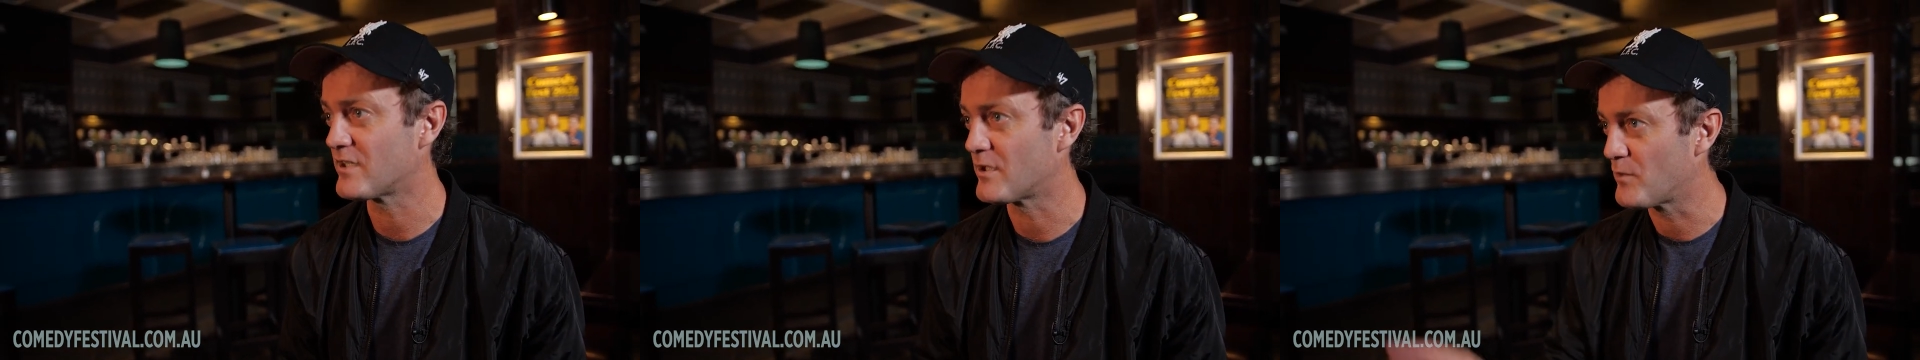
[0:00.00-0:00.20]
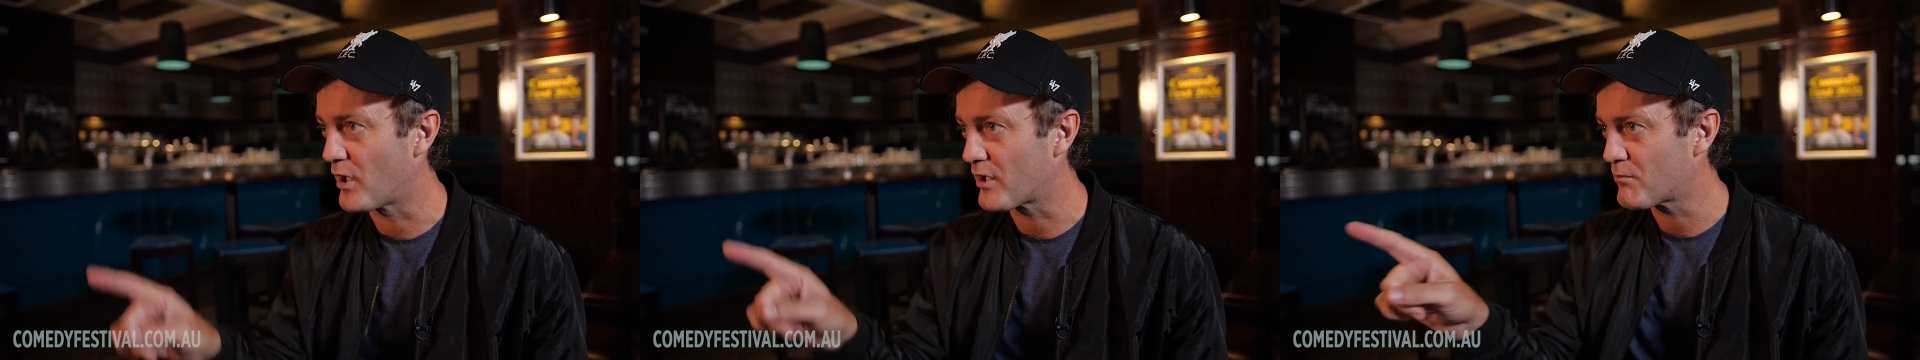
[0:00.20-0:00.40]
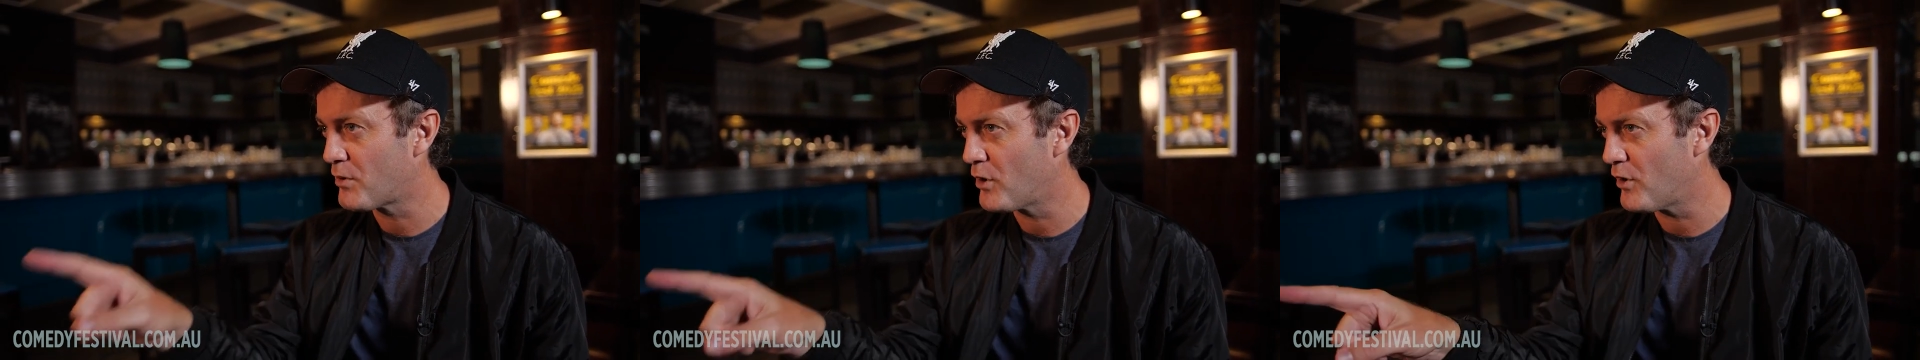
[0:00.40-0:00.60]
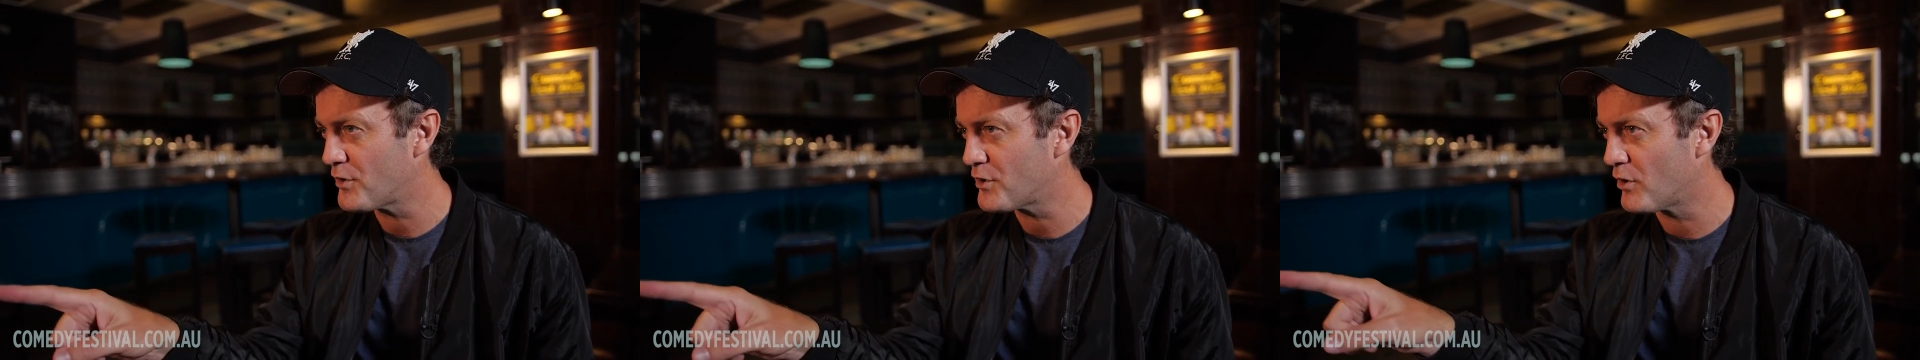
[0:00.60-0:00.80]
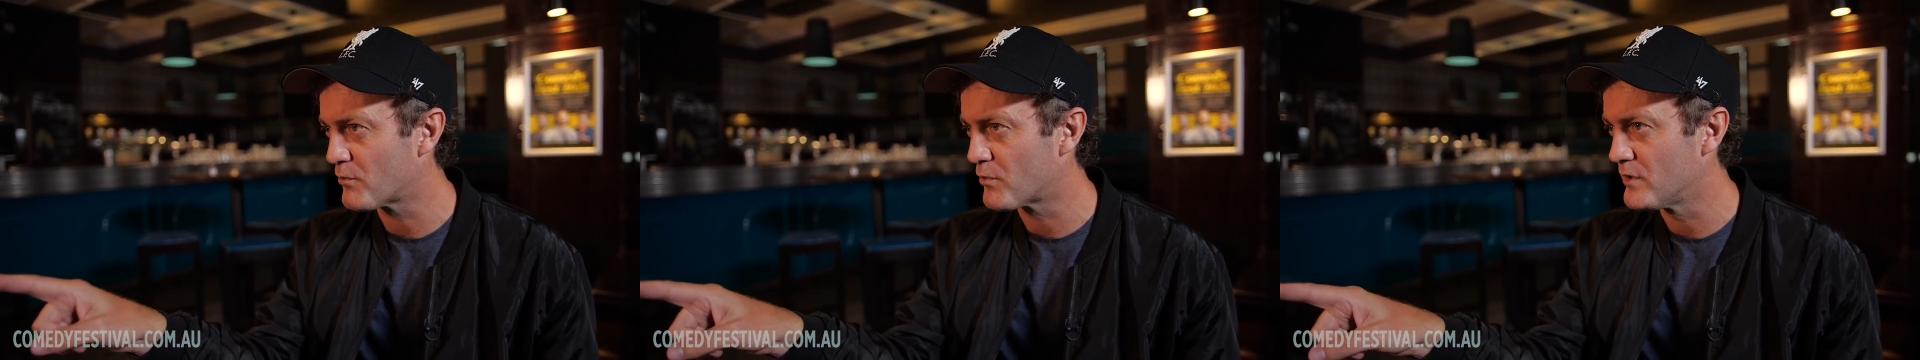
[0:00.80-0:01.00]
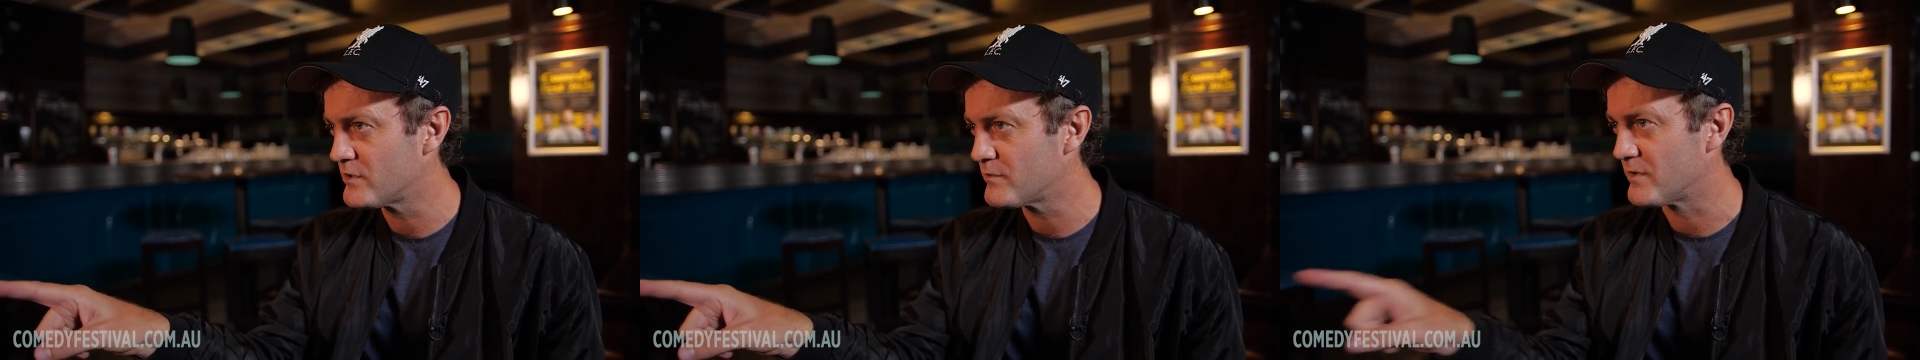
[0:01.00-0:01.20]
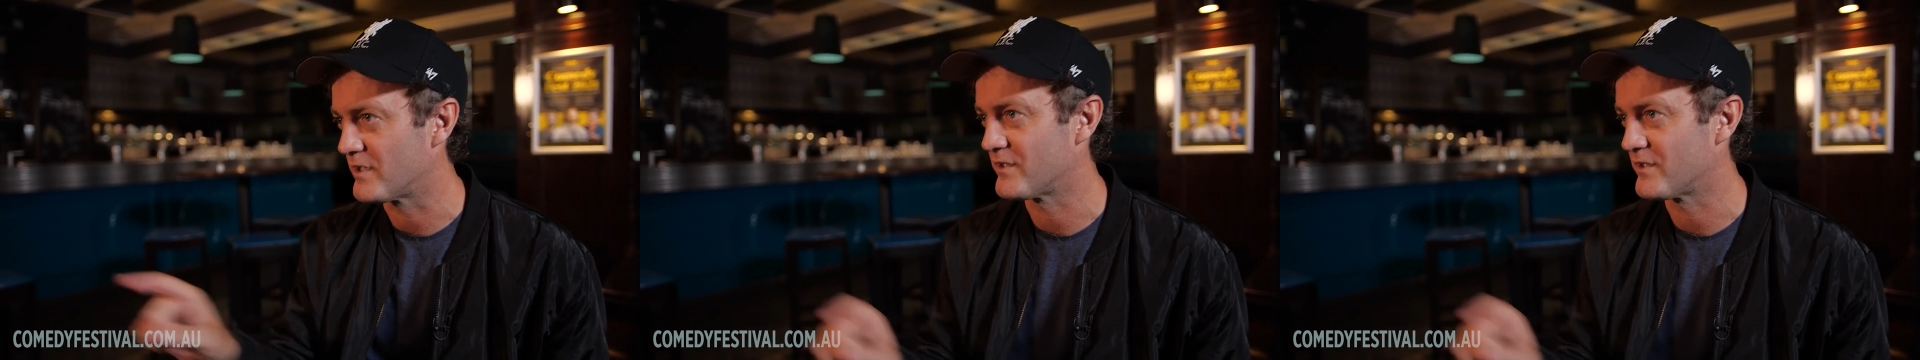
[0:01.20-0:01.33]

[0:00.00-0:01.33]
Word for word: And I'm like, Perth or Brisbane?